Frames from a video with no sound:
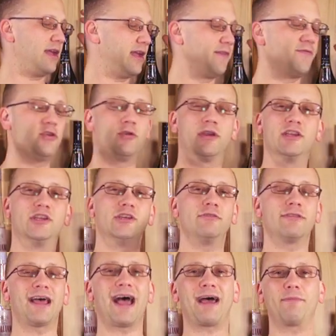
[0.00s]
if you could
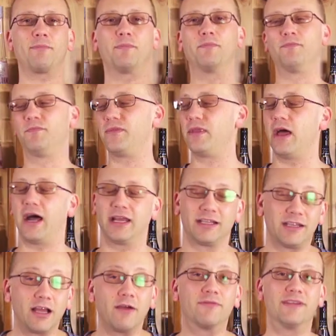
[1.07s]
do that, I'd
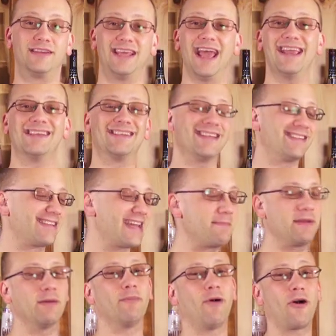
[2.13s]
love to taste it.
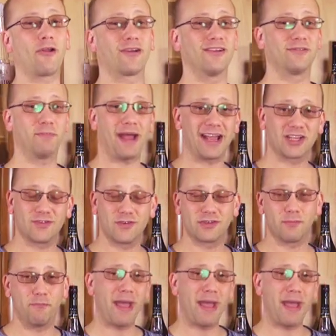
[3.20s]
Send me a bottle because passion fruit is a